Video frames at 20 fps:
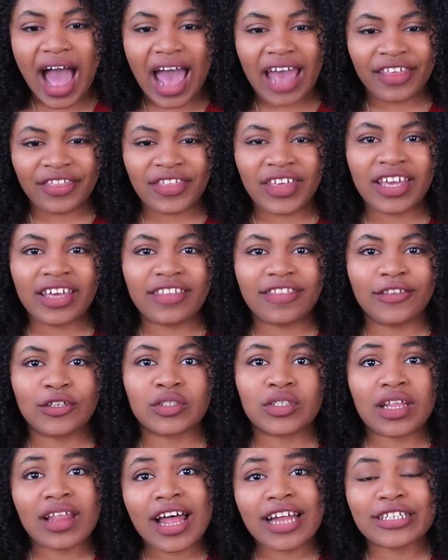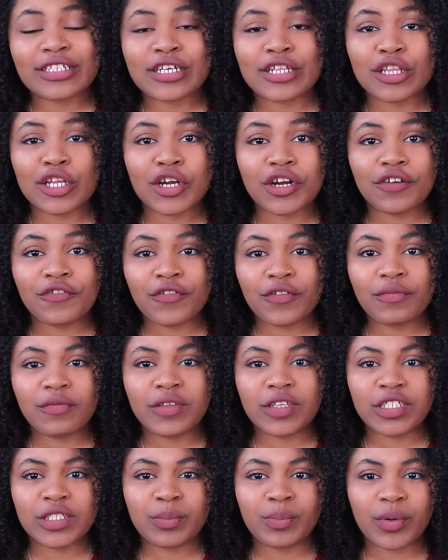I think there's a lot to learn
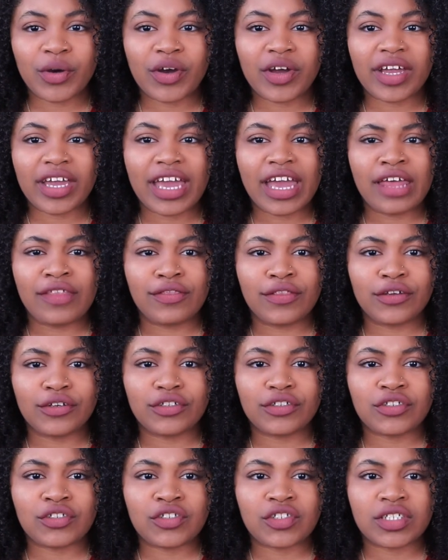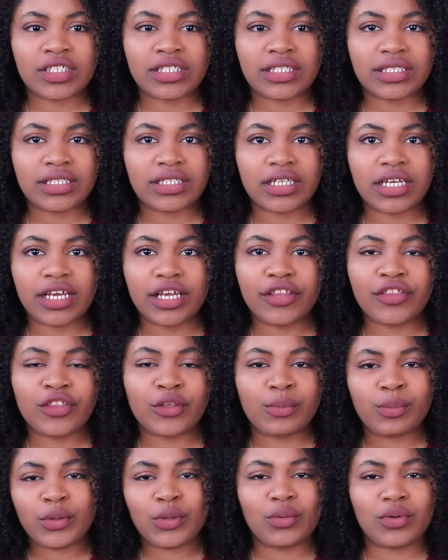from this book, and there's just
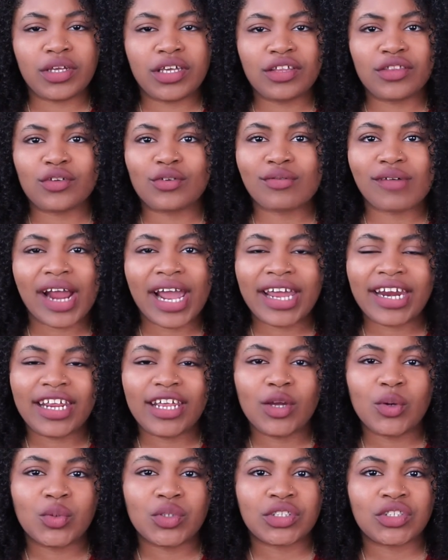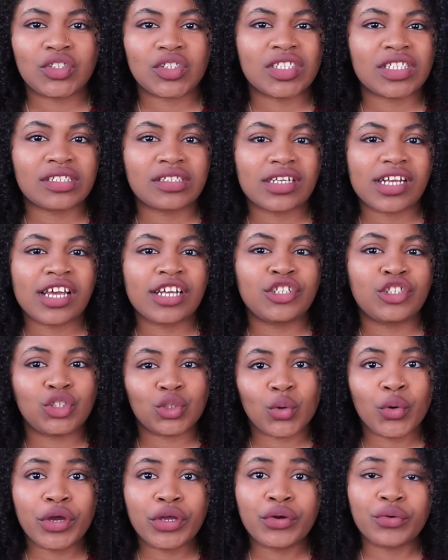the beauty in the writing was just a
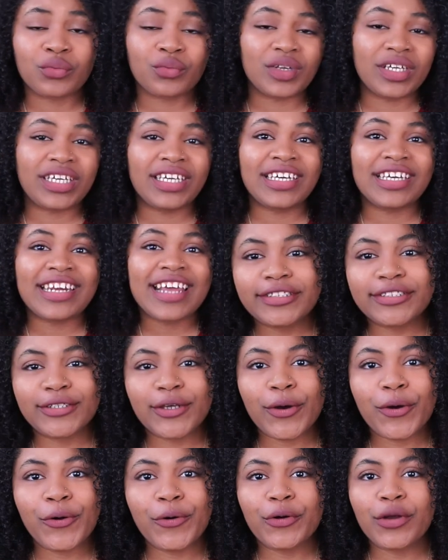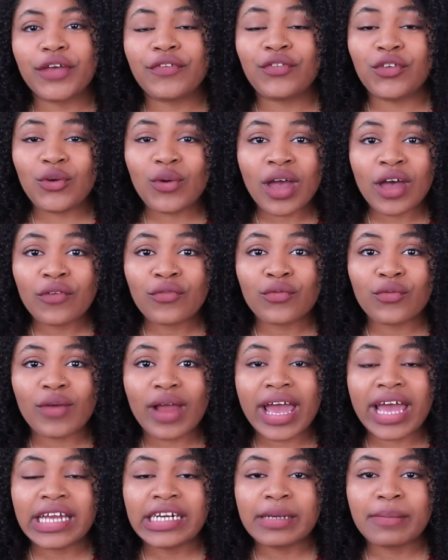joy to read. So if you have
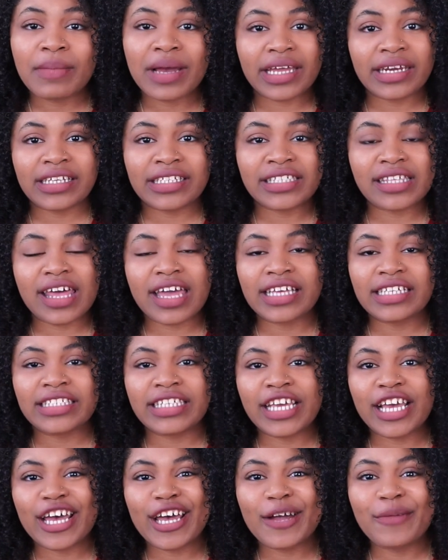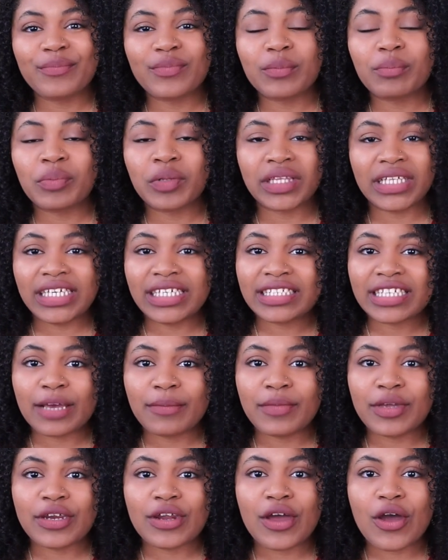read My Dyslexia, please
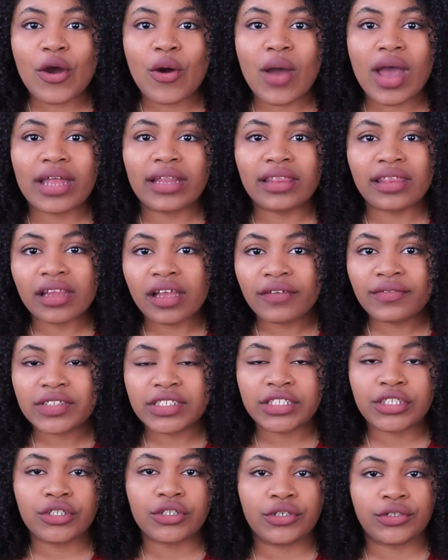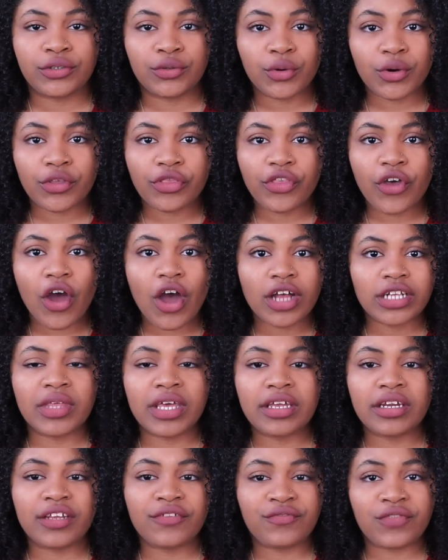let me know. I'd love to hear your thoughts
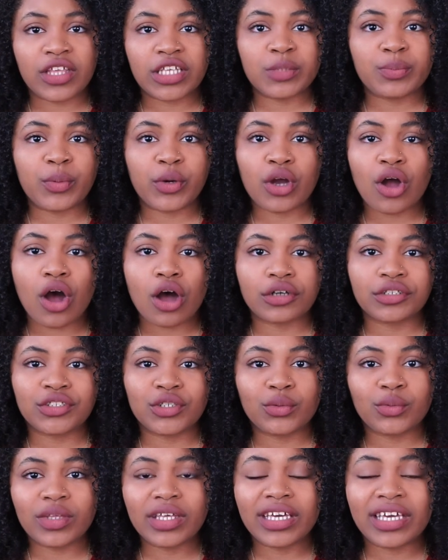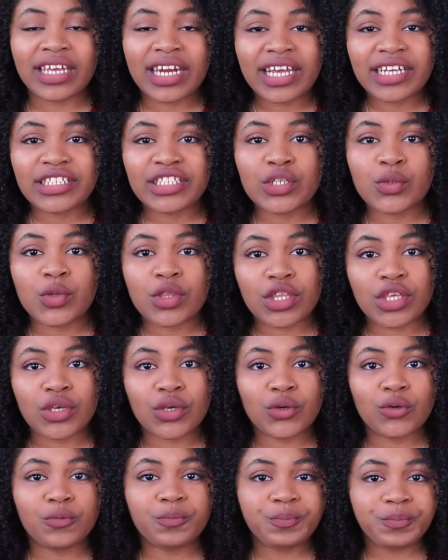and if this book also really connected with
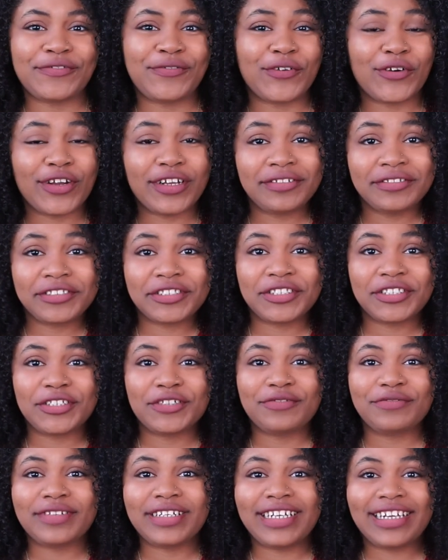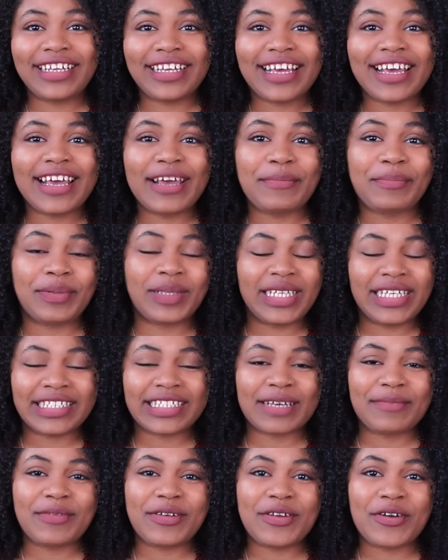you. If you're interested in reading it,
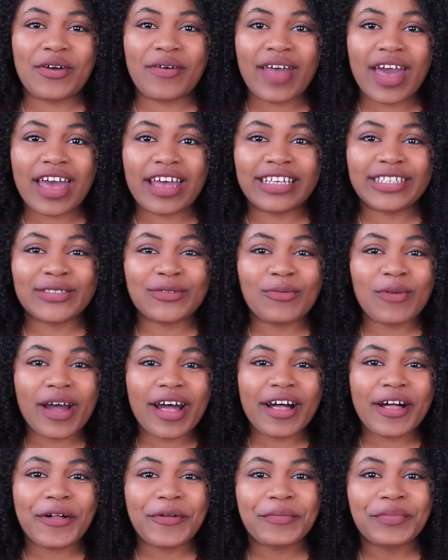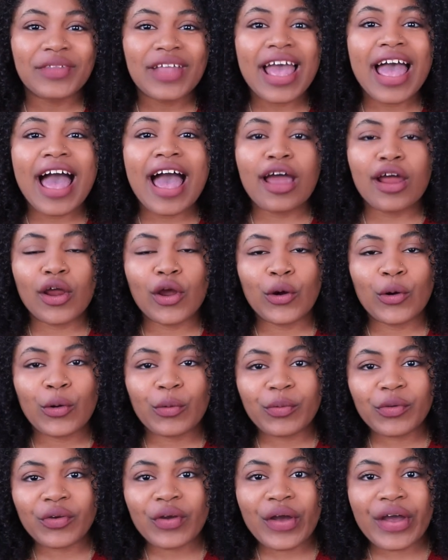please let me know that as well. I
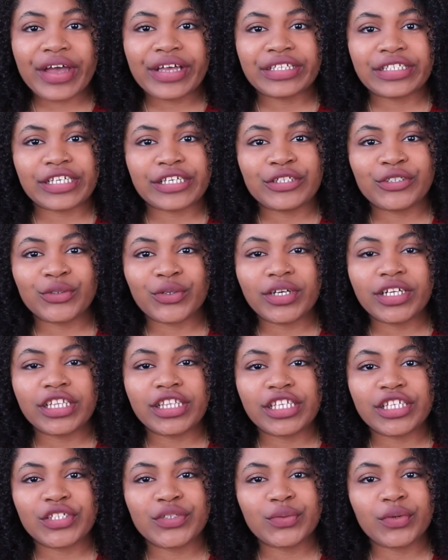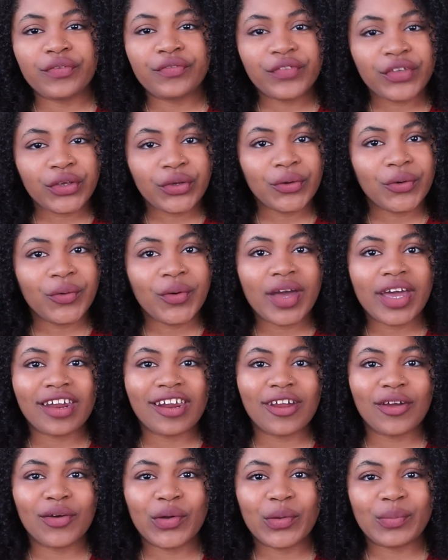hope you guys enjoyed this review,
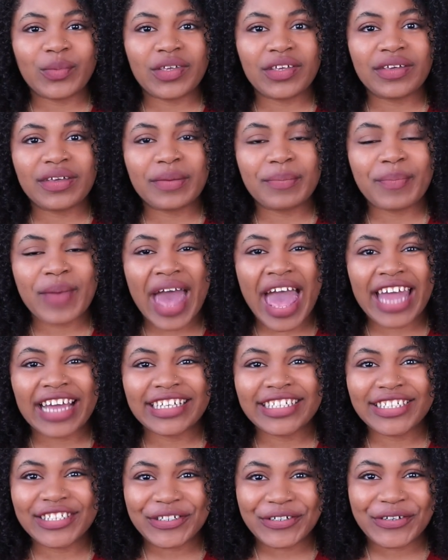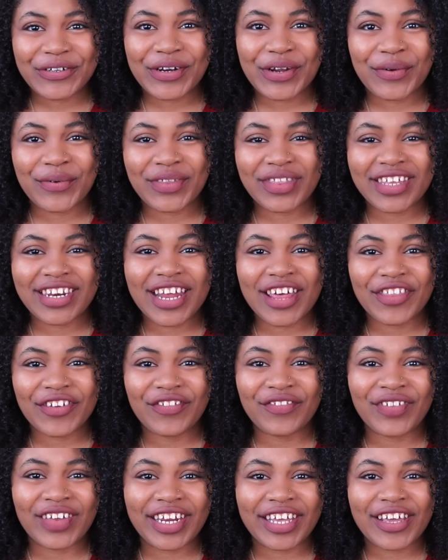and I will be back soon with
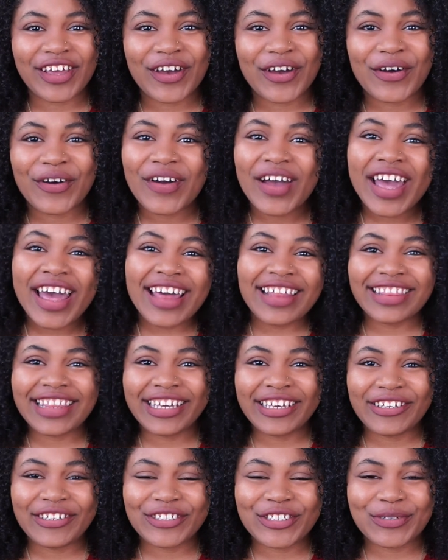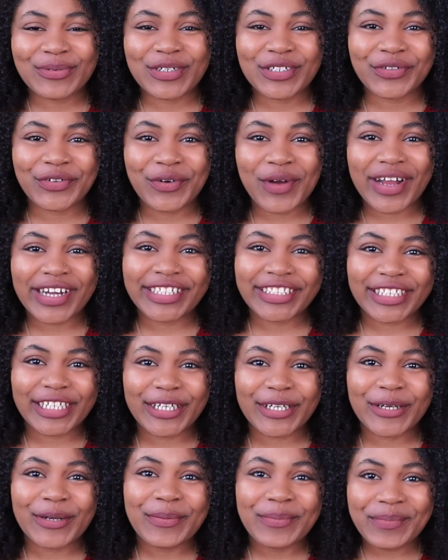another video. Thank you so much for
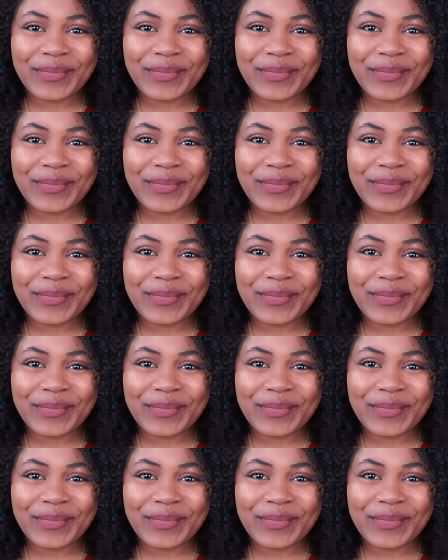watching.